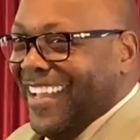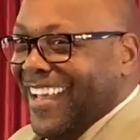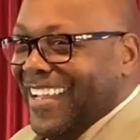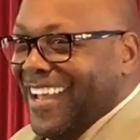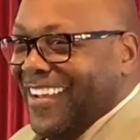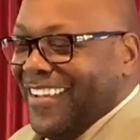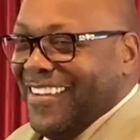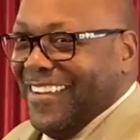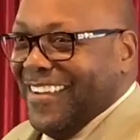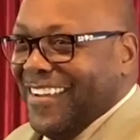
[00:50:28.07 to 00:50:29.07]

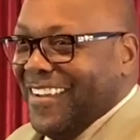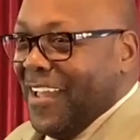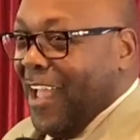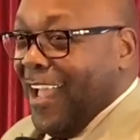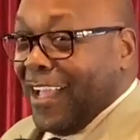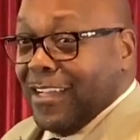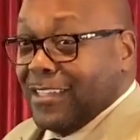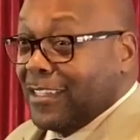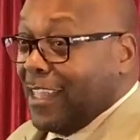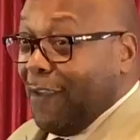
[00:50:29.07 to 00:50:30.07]
Hello? Because
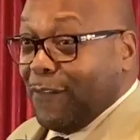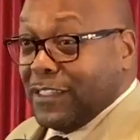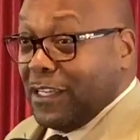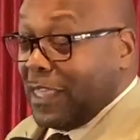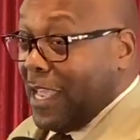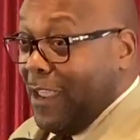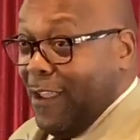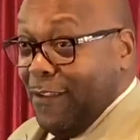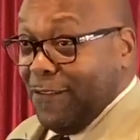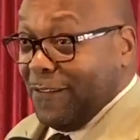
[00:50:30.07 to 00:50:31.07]
the thief is a
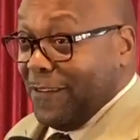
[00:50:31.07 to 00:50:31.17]
thief.